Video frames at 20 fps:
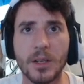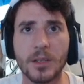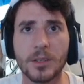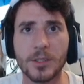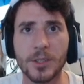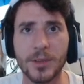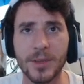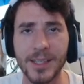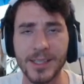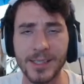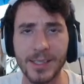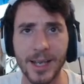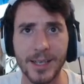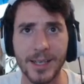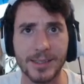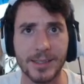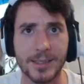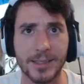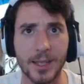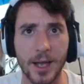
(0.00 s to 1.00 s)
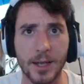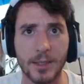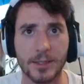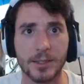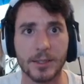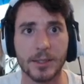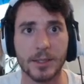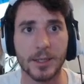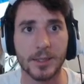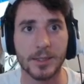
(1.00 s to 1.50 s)
So this side
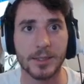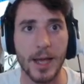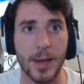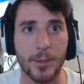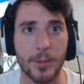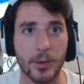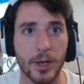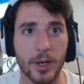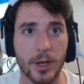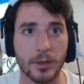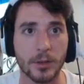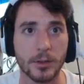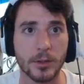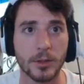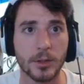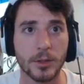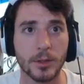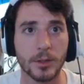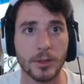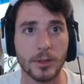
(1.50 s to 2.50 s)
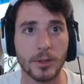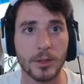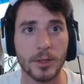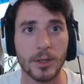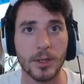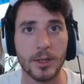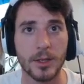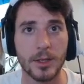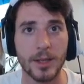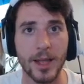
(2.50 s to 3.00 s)
sucks this time around.
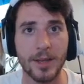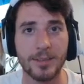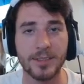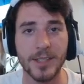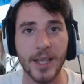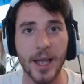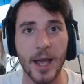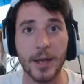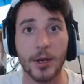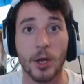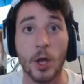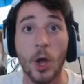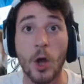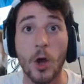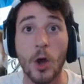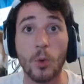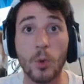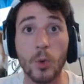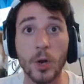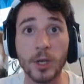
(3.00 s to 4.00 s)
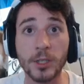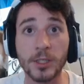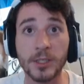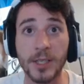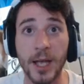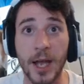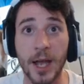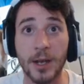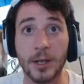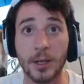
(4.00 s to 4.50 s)
Left side, worst
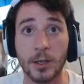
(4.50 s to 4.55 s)
side.